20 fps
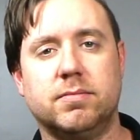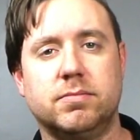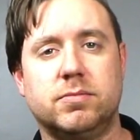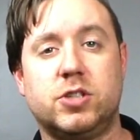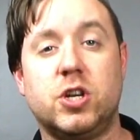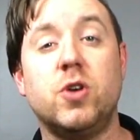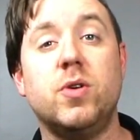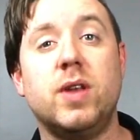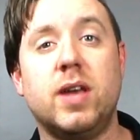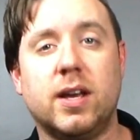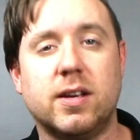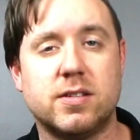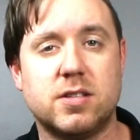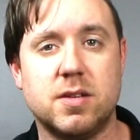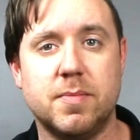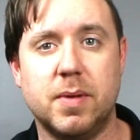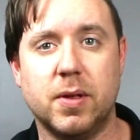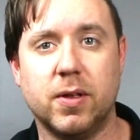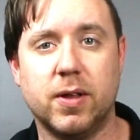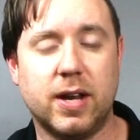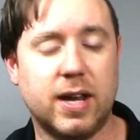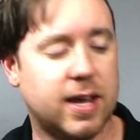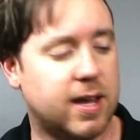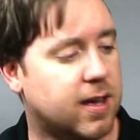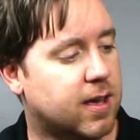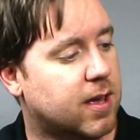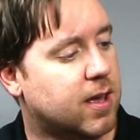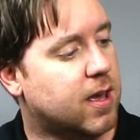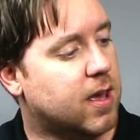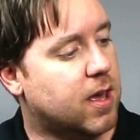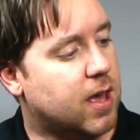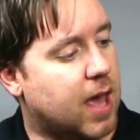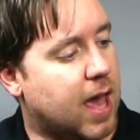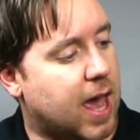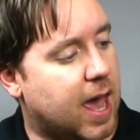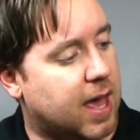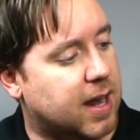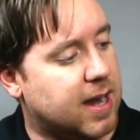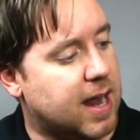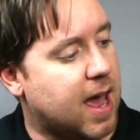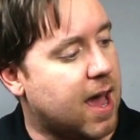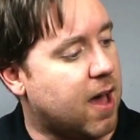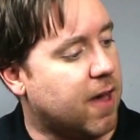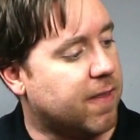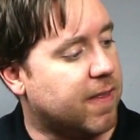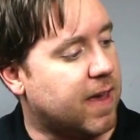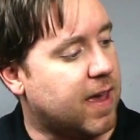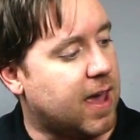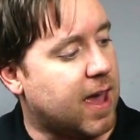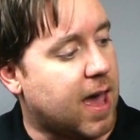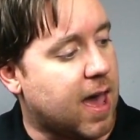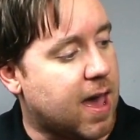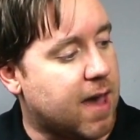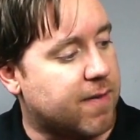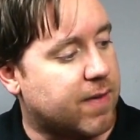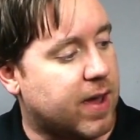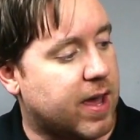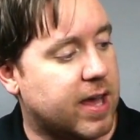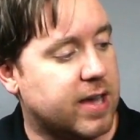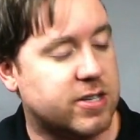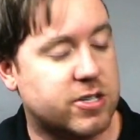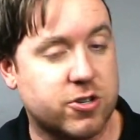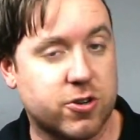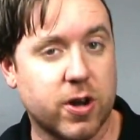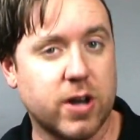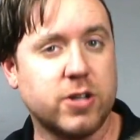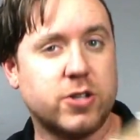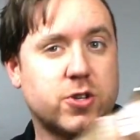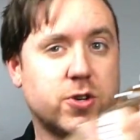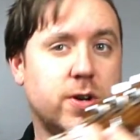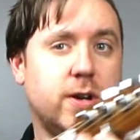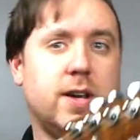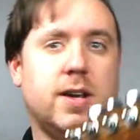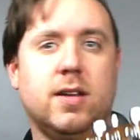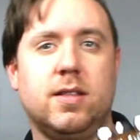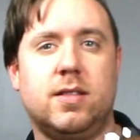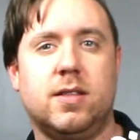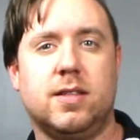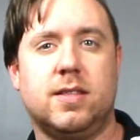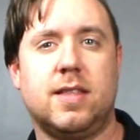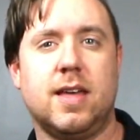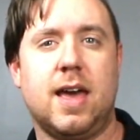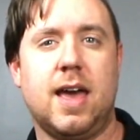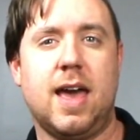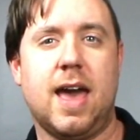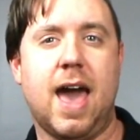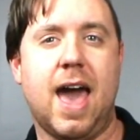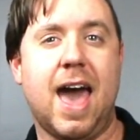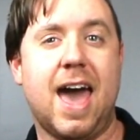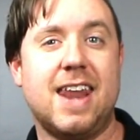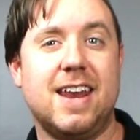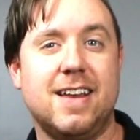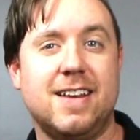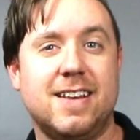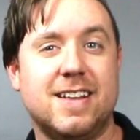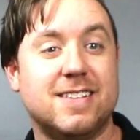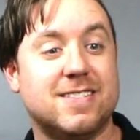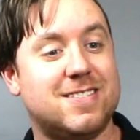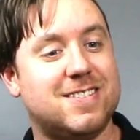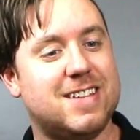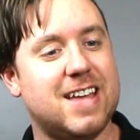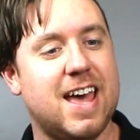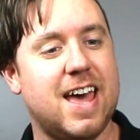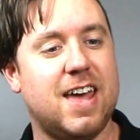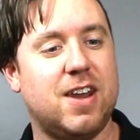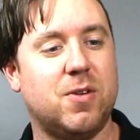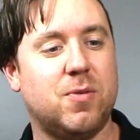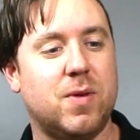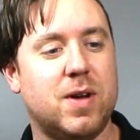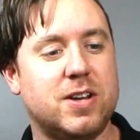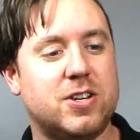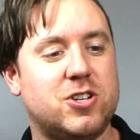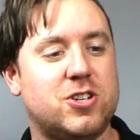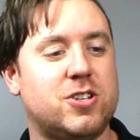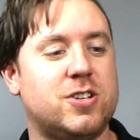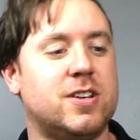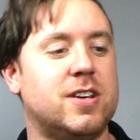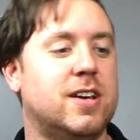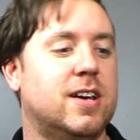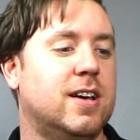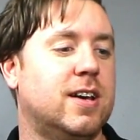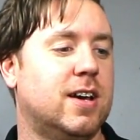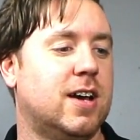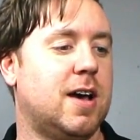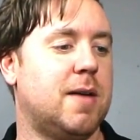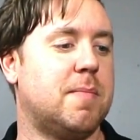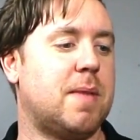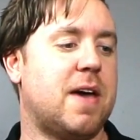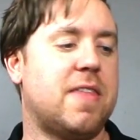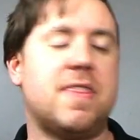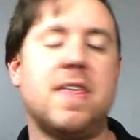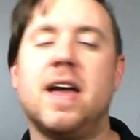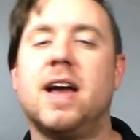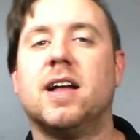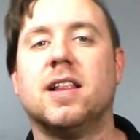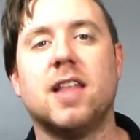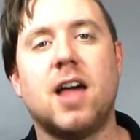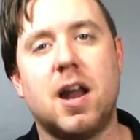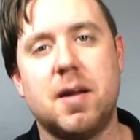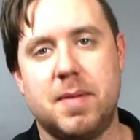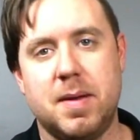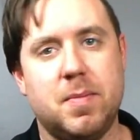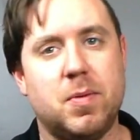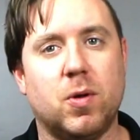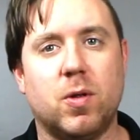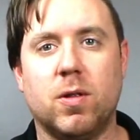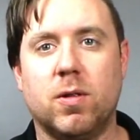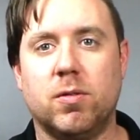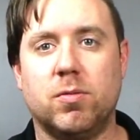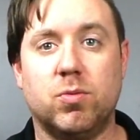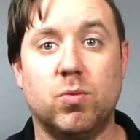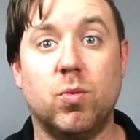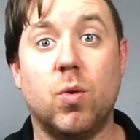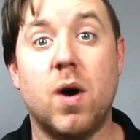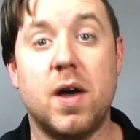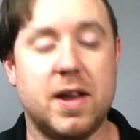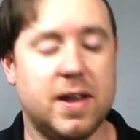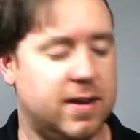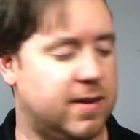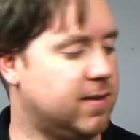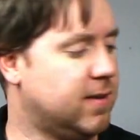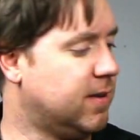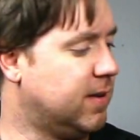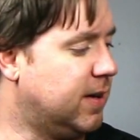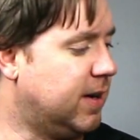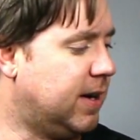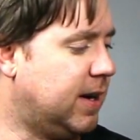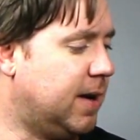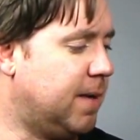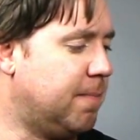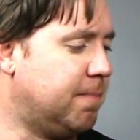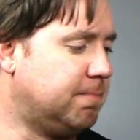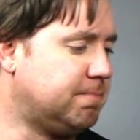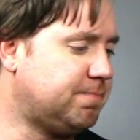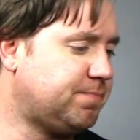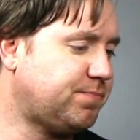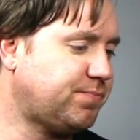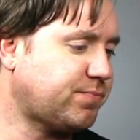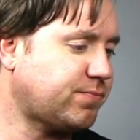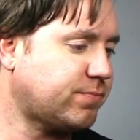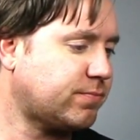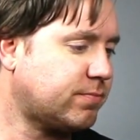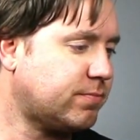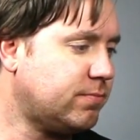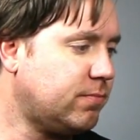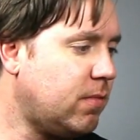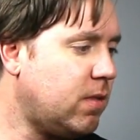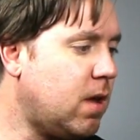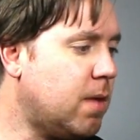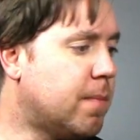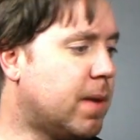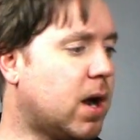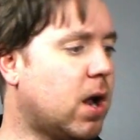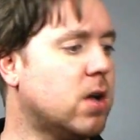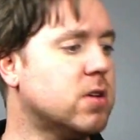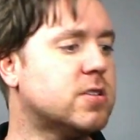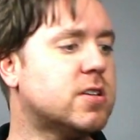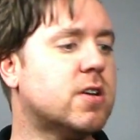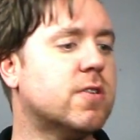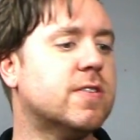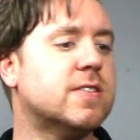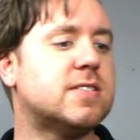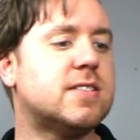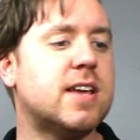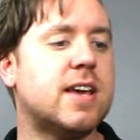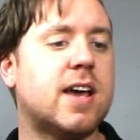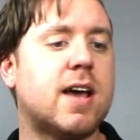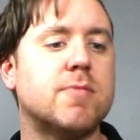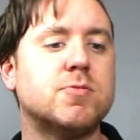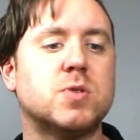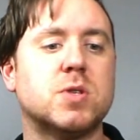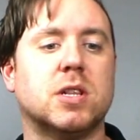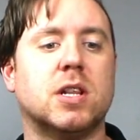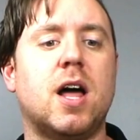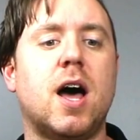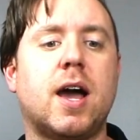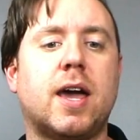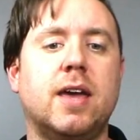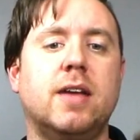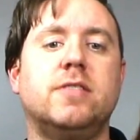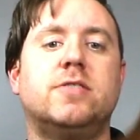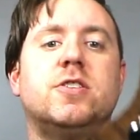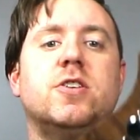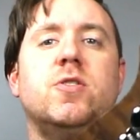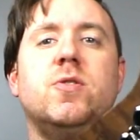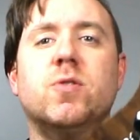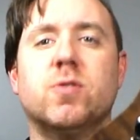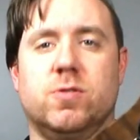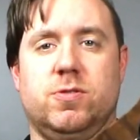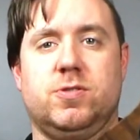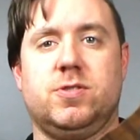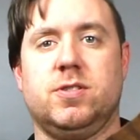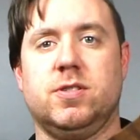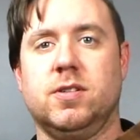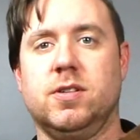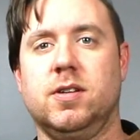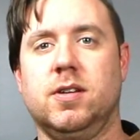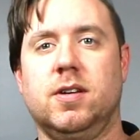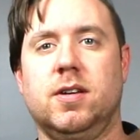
tuning stability, and now they have a string tree that they added instead, which I think a lot of people wanted. But also this thing comes with locking tuners.